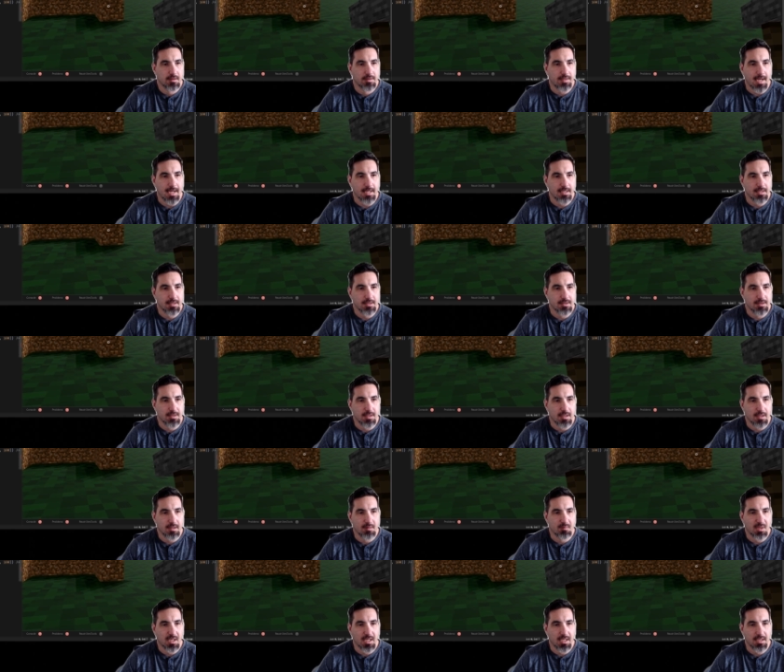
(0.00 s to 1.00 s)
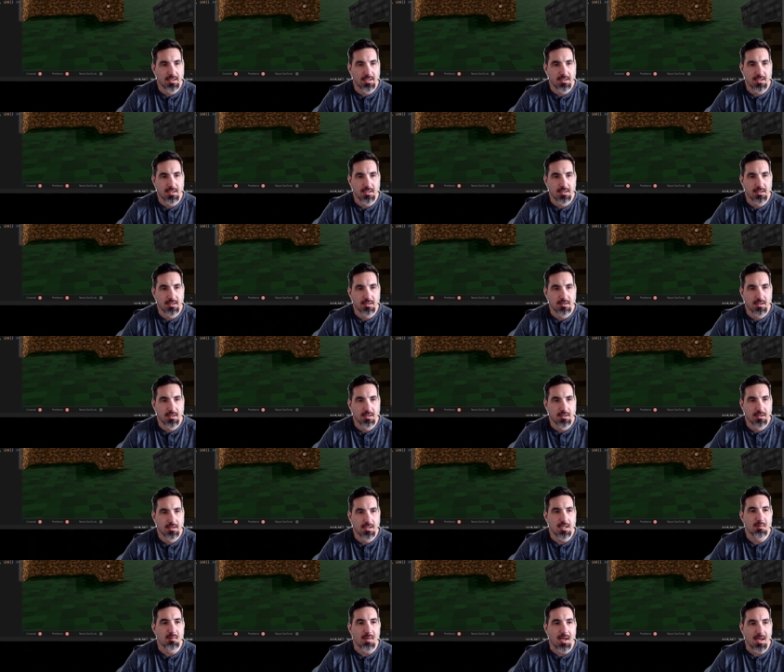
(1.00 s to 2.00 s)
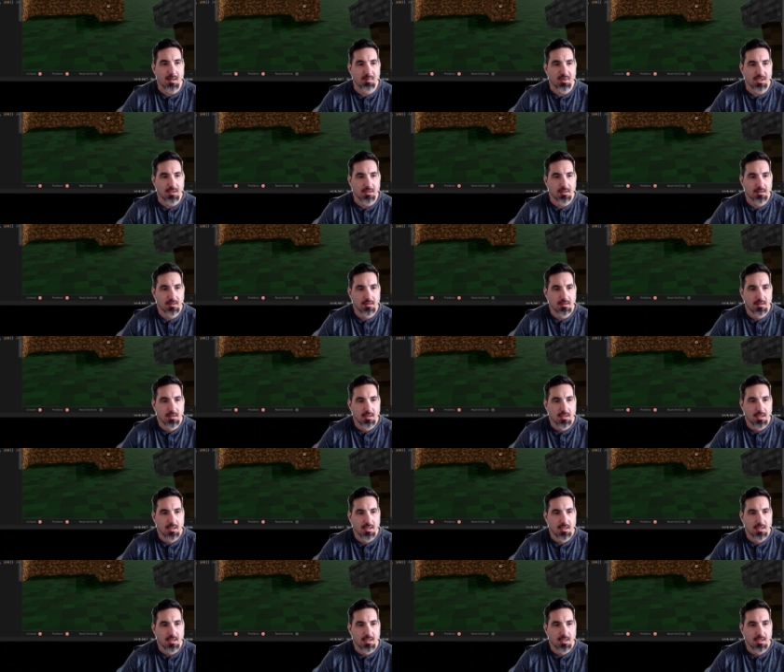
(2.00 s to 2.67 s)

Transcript: That is done by these key mappings.